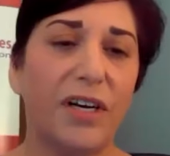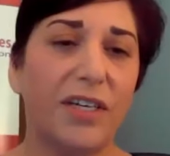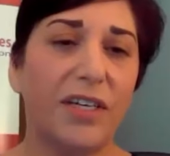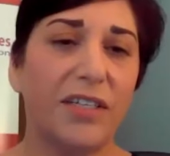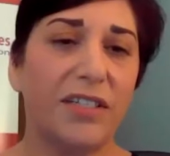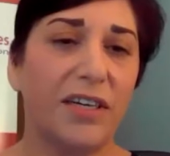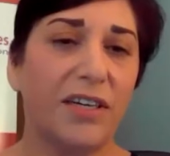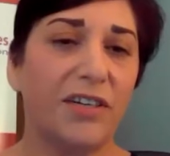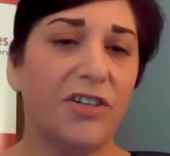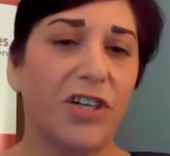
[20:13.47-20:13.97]

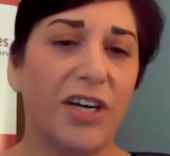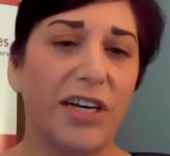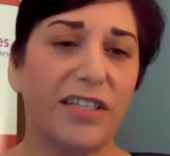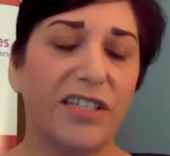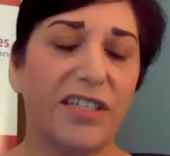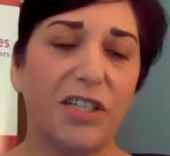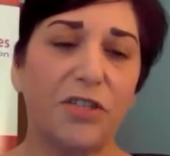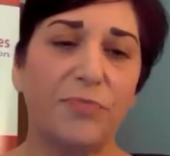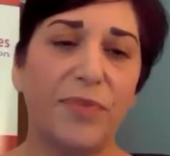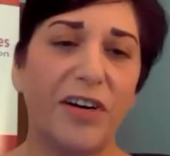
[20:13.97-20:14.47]

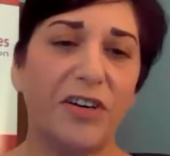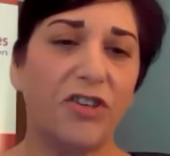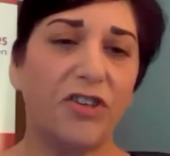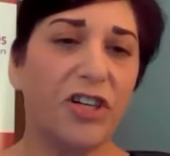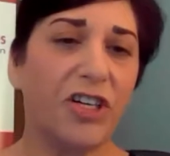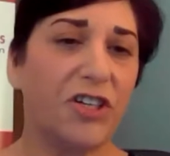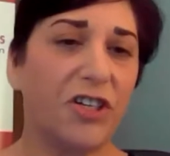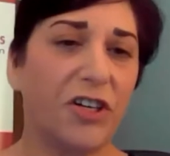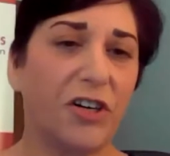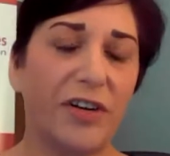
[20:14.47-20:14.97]
suggest,
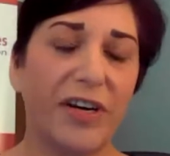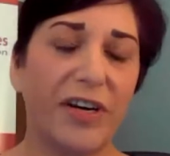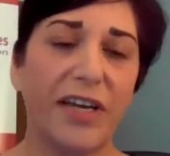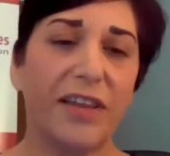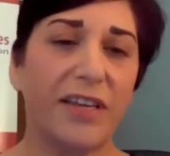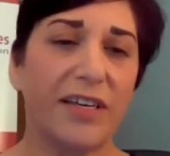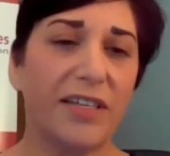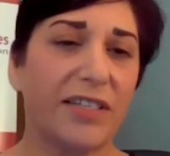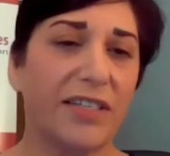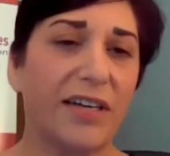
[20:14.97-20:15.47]
especially
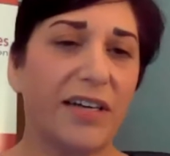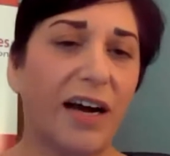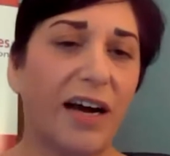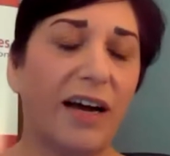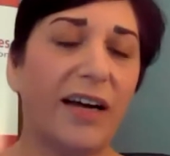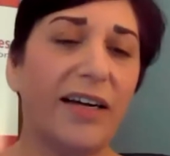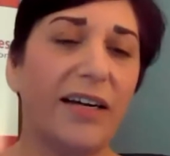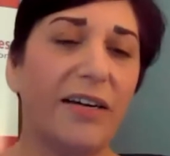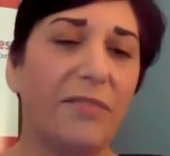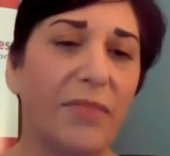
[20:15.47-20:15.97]
during this
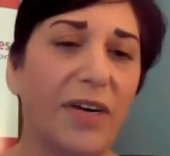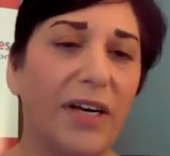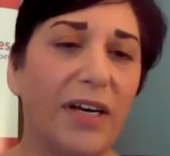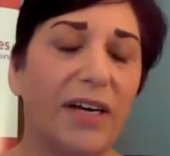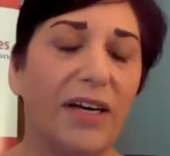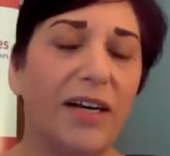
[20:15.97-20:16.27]
time,